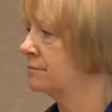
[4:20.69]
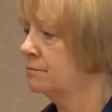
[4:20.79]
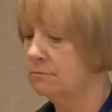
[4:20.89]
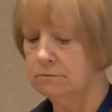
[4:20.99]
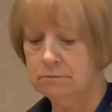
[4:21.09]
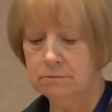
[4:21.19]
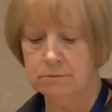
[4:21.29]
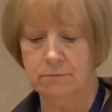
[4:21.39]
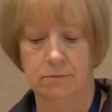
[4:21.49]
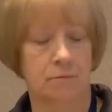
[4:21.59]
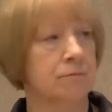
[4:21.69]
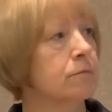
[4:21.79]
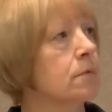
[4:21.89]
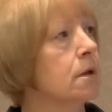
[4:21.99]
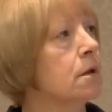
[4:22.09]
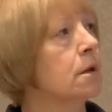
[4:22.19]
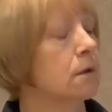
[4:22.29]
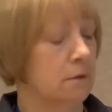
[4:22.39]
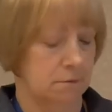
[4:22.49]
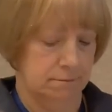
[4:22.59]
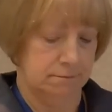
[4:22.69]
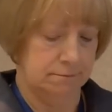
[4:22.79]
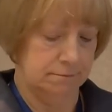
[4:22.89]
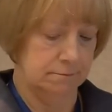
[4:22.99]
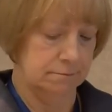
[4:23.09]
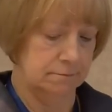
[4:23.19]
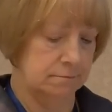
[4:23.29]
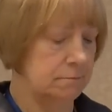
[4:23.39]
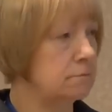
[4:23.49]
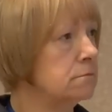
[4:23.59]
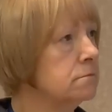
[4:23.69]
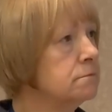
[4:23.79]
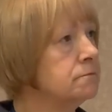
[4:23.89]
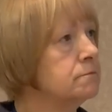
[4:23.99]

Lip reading: Nobody speaks.